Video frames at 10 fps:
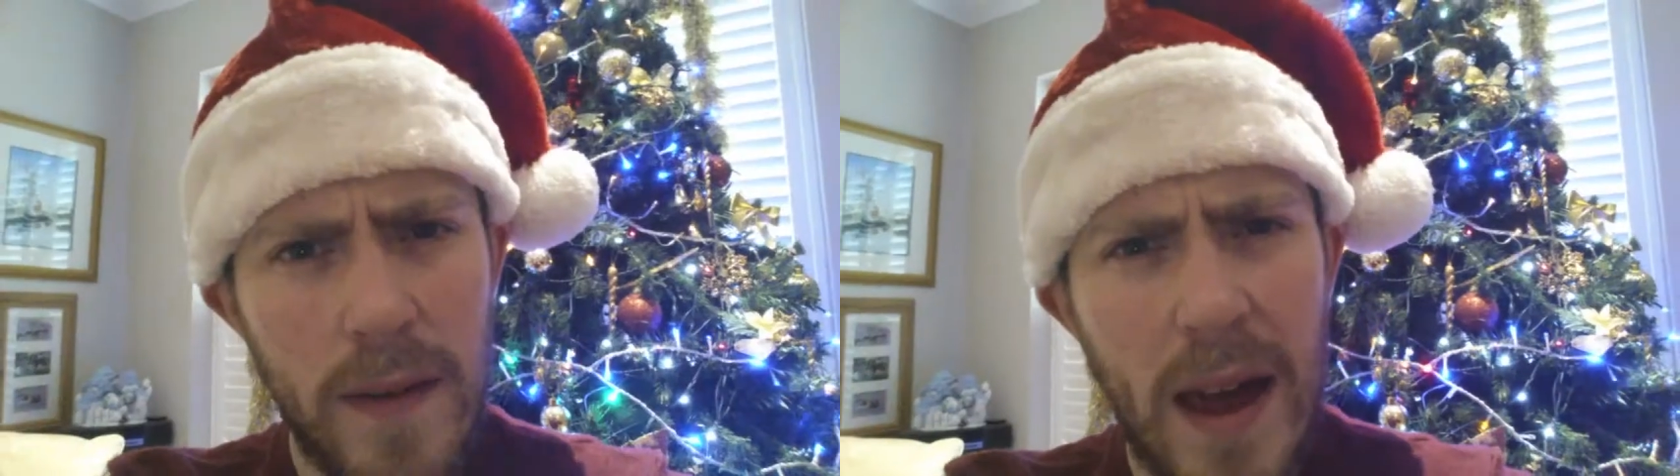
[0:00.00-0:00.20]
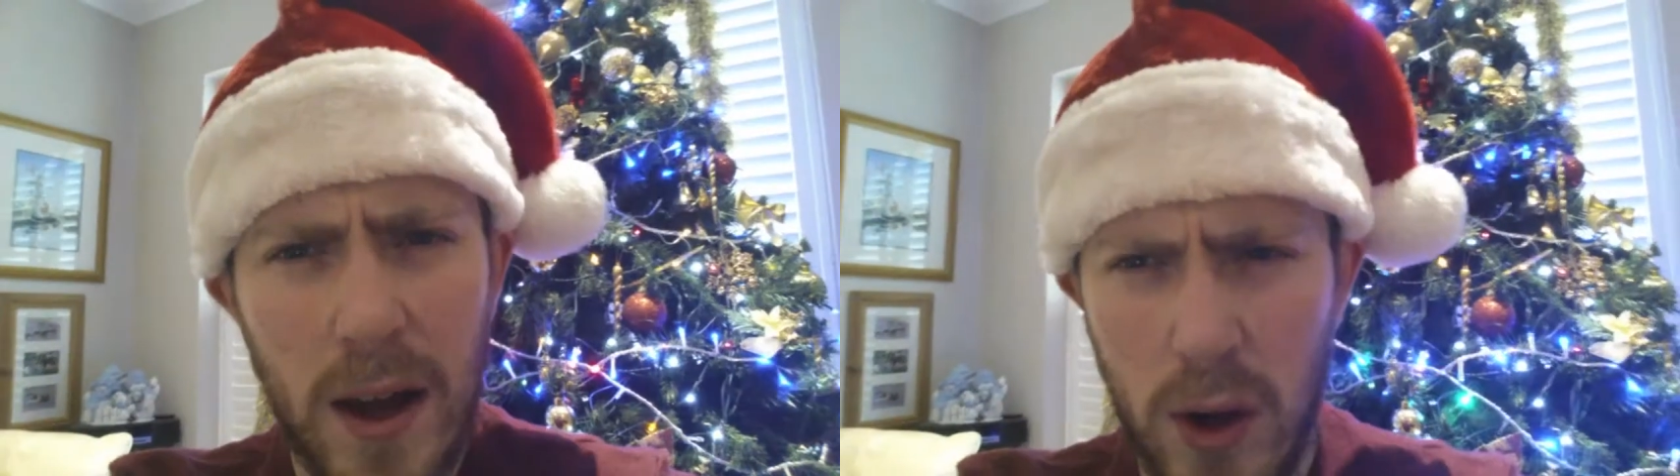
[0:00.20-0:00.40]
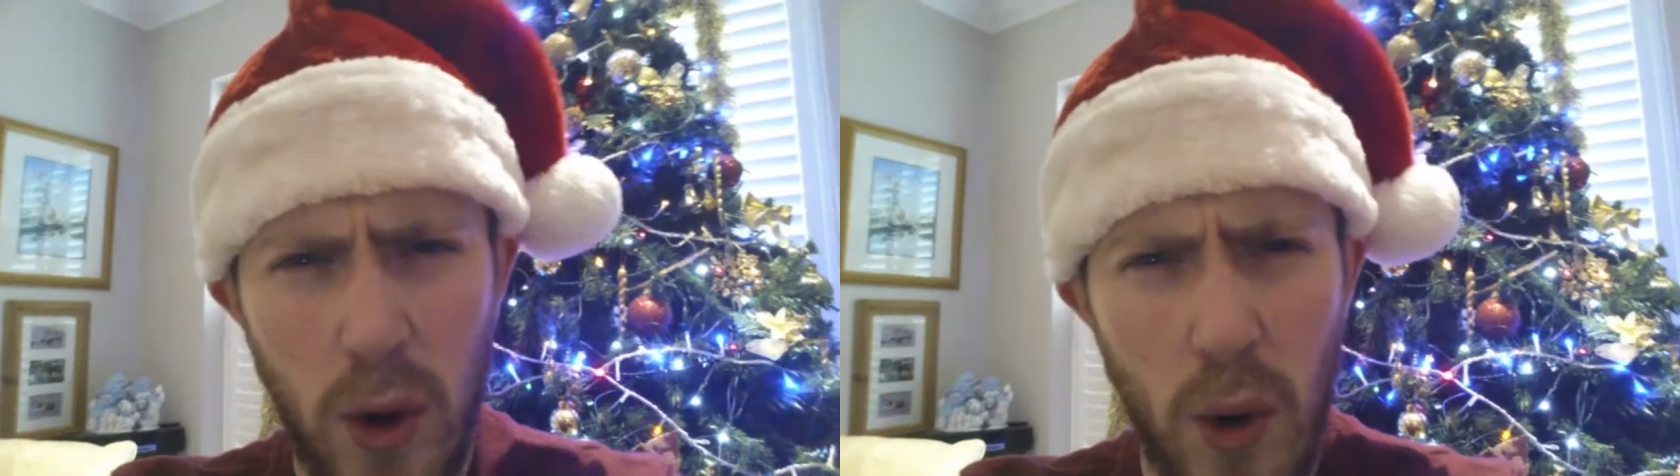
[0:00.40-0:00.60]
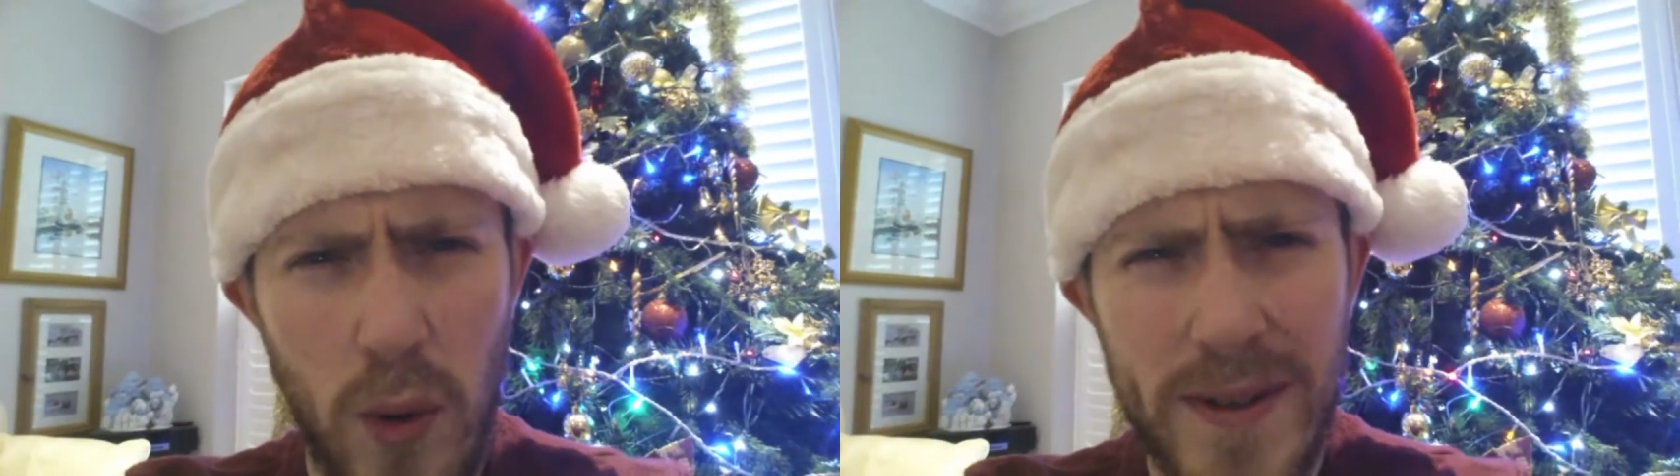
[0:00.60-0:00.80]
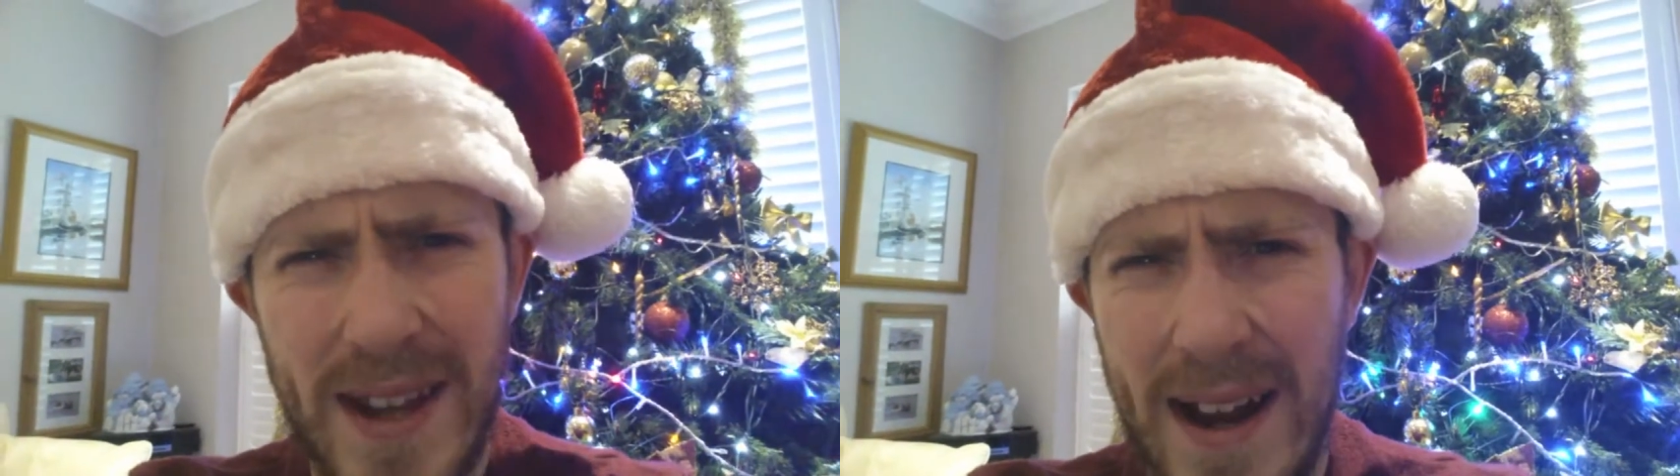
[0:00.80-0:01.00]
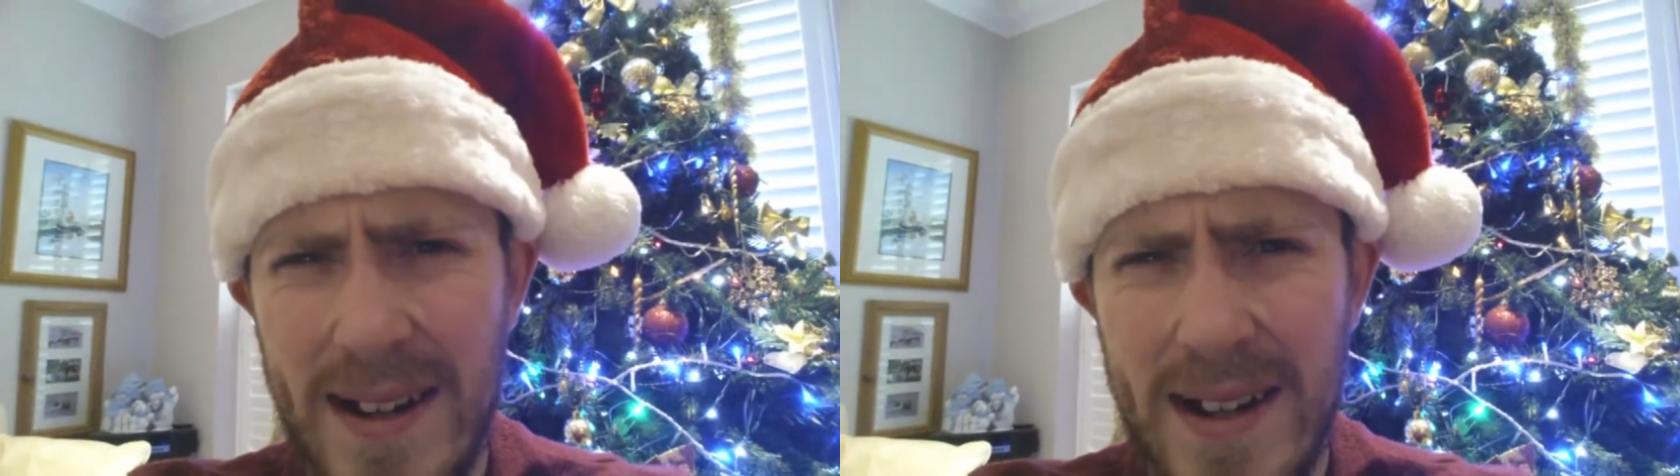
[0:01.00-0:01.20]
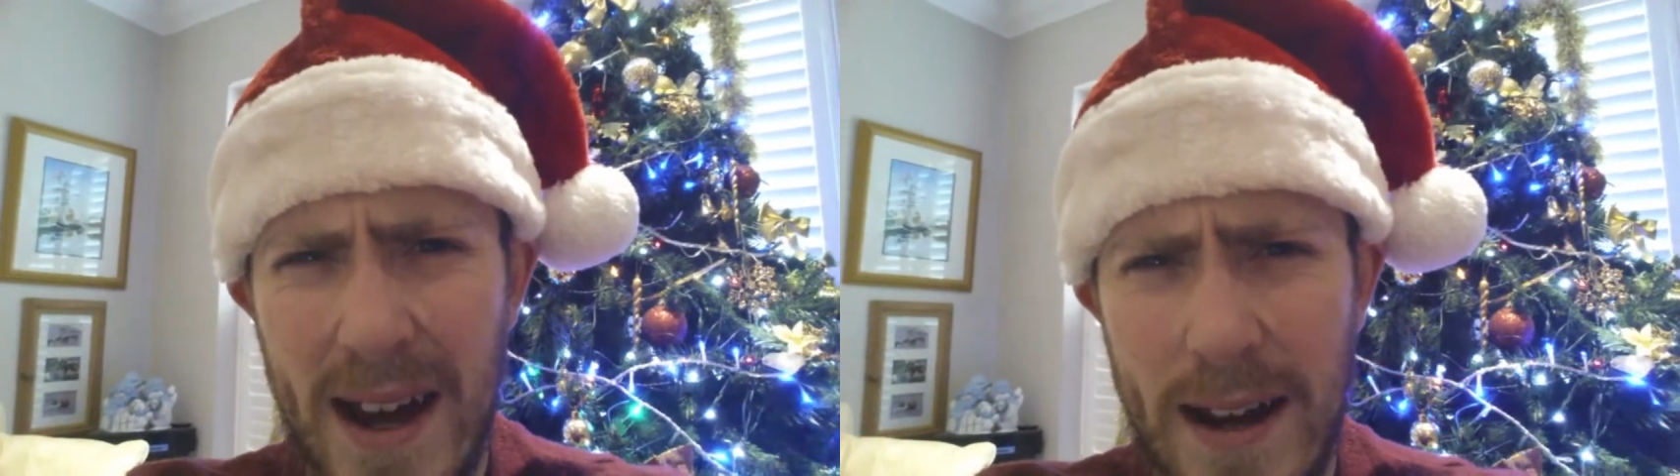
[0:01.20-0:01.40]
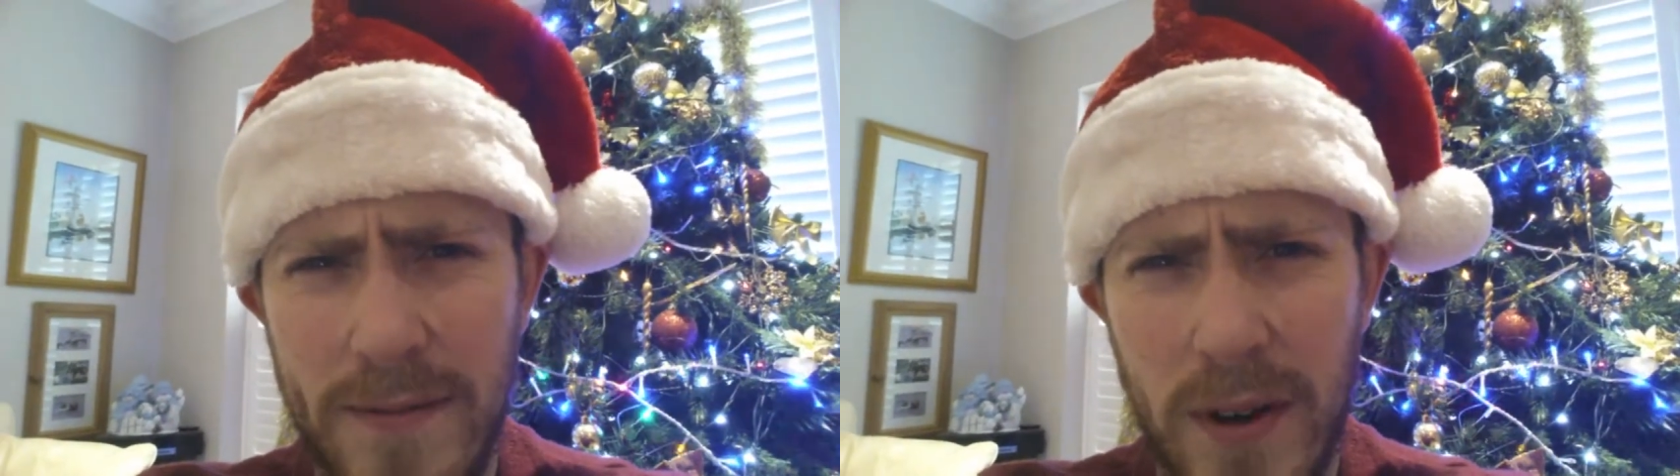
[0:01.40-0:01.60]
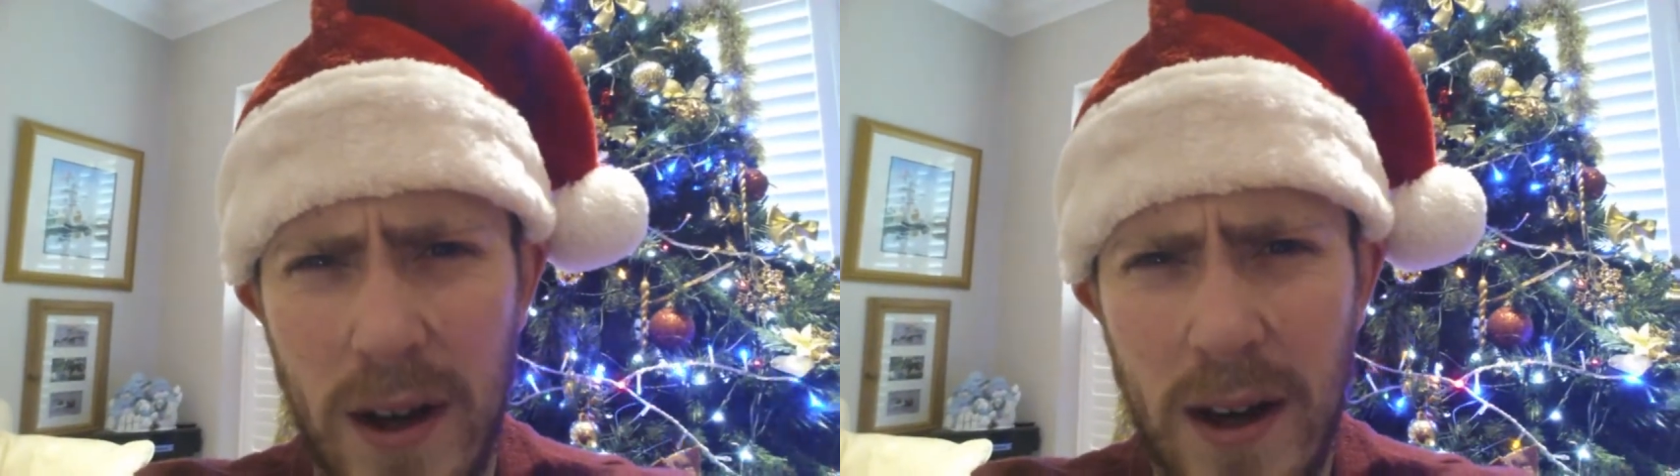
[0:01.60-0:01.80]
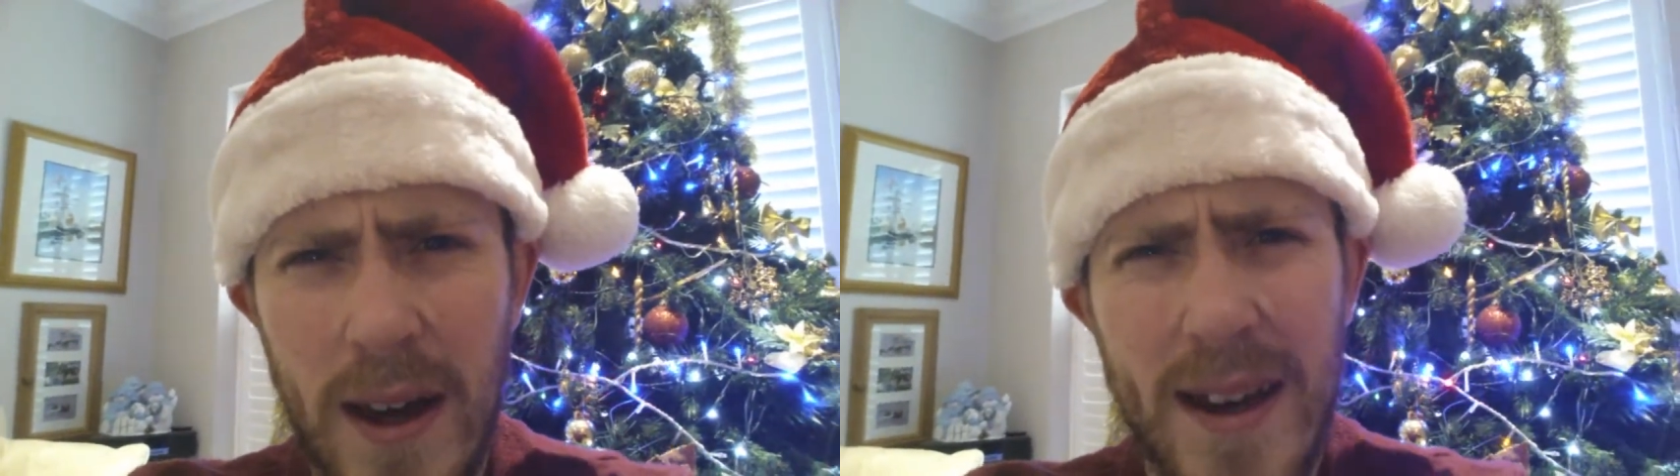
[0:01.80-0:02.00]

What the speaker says: that cool Santa advert